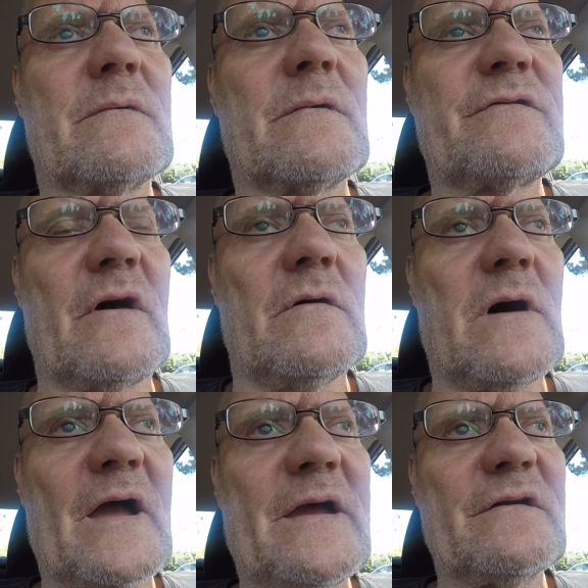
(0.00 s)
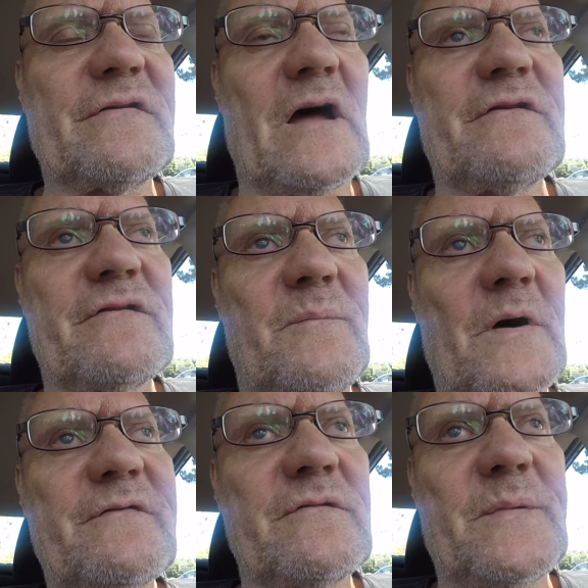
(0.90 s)
So I guess that's
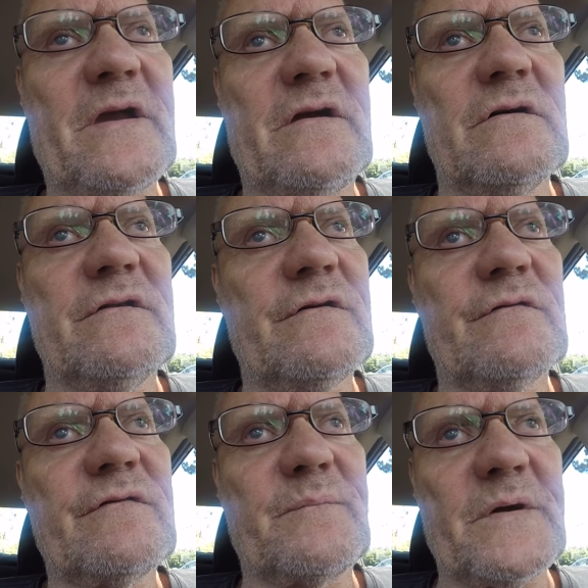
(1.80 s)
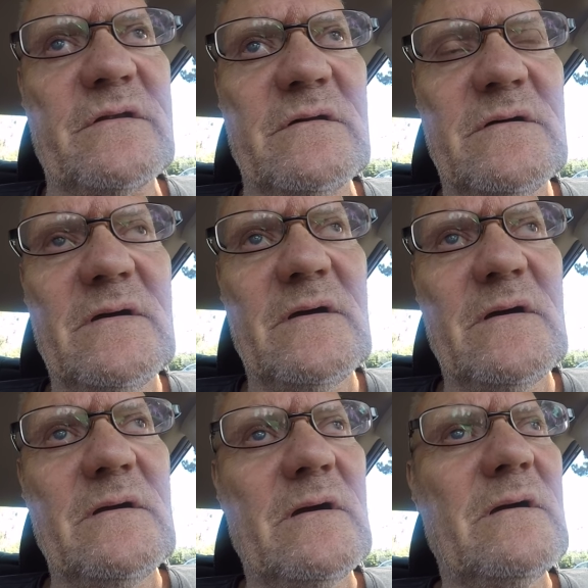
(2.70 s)
supposed to be good news, but
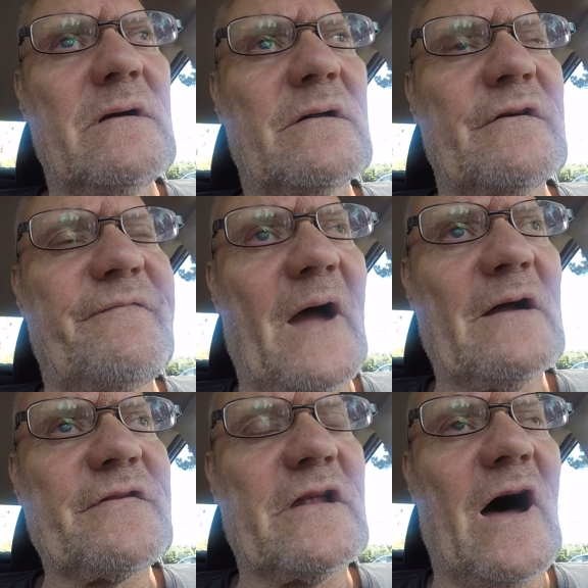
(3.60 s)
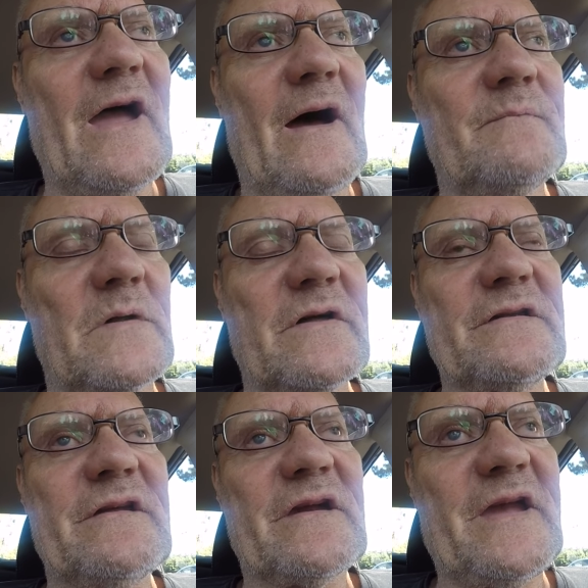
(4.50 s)
the fact that I have
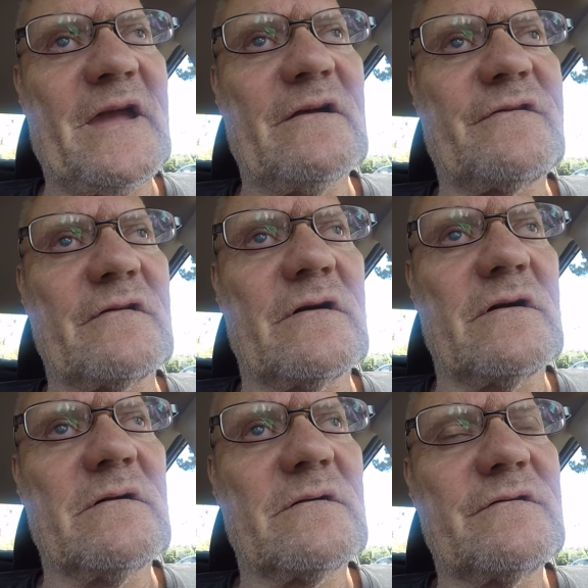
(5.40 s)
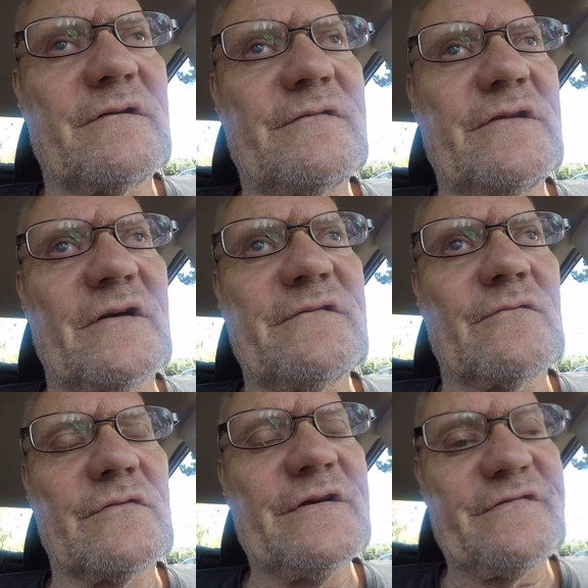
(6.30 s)
malignant cancer just doesn't
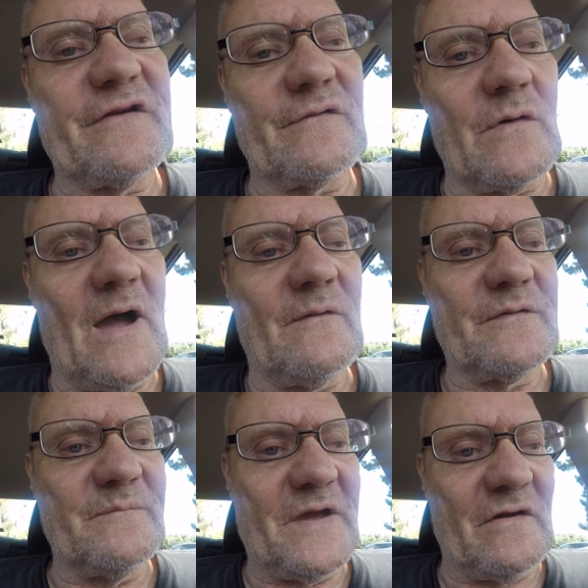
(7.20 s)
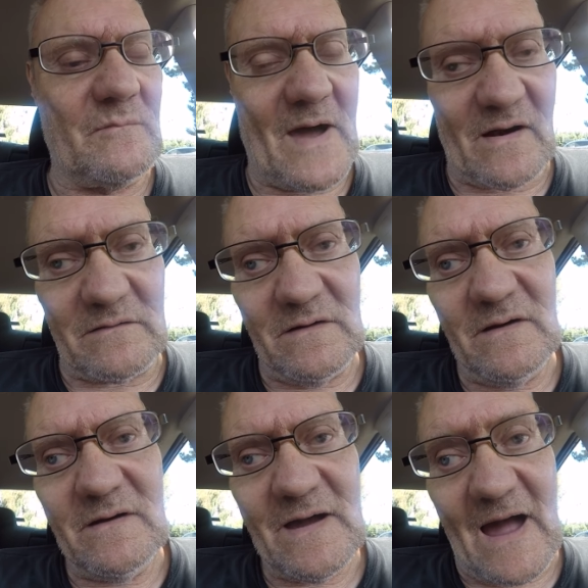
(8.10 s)
really sit right with me, no matter
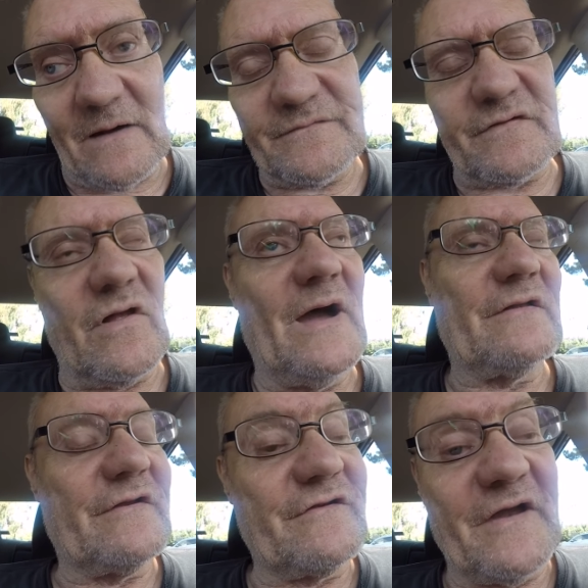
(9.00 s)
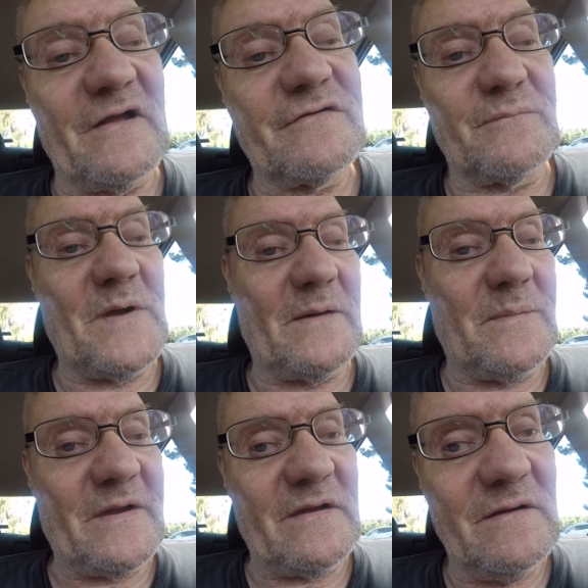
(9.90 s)
how slight the chance may
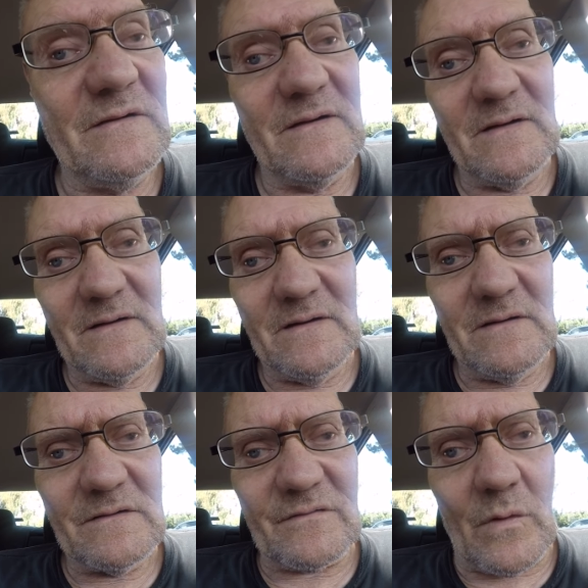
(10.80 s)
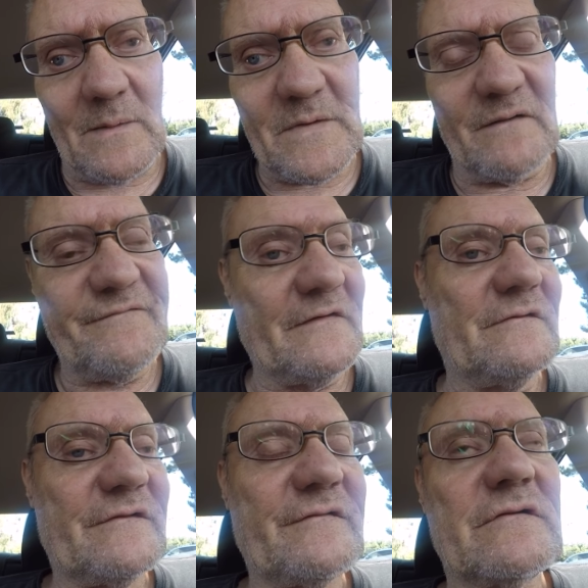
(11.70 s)
be. So I'm not
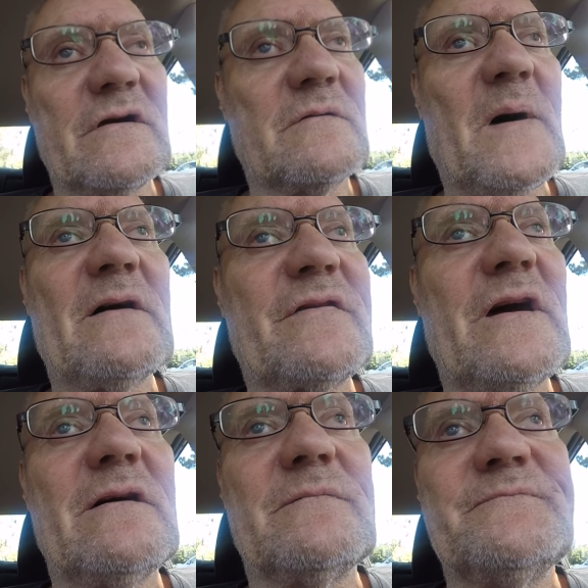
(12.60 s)
feeling too good about that.